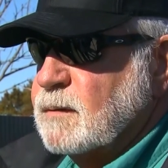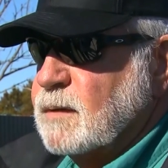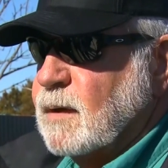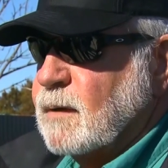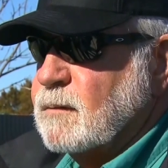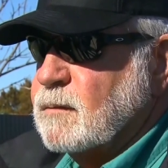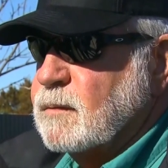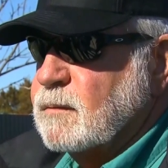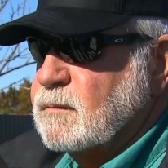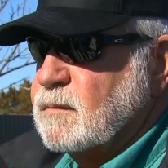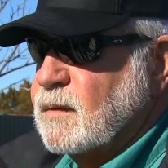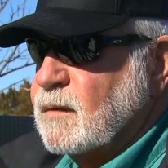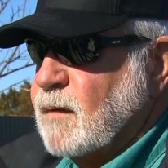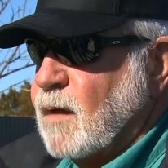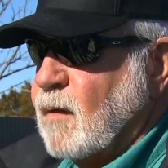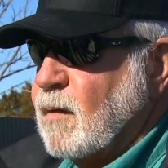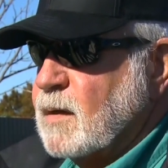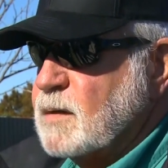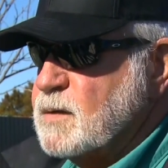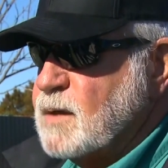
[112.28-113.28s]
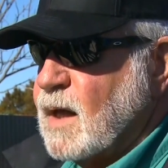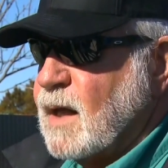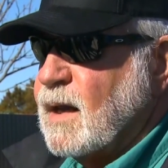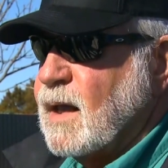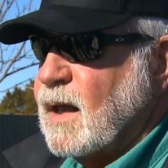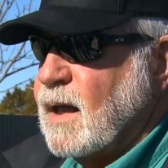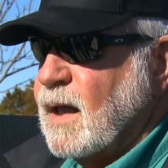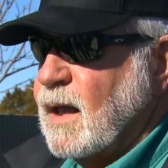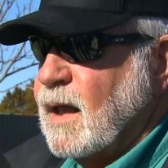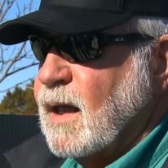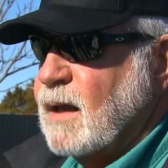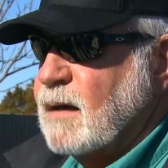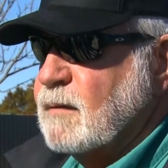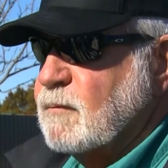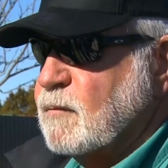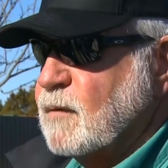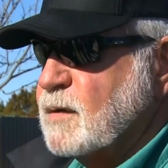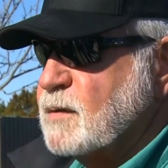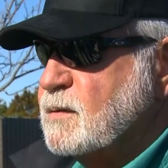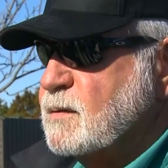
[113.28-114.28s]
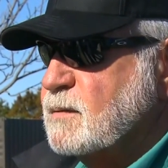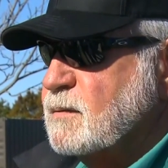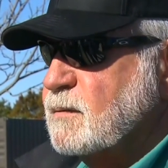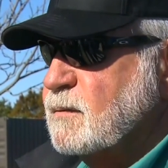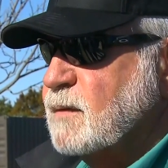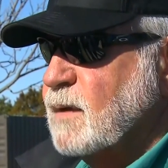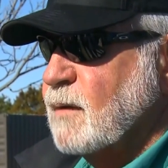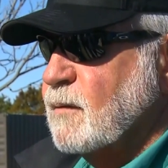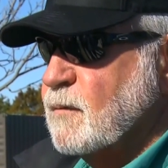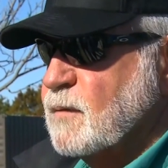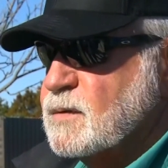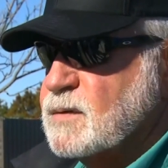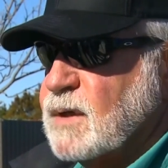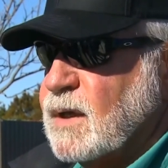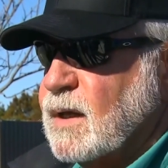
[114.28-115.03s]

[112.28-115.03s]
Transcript: you know, the only shot I had, which, you know, was a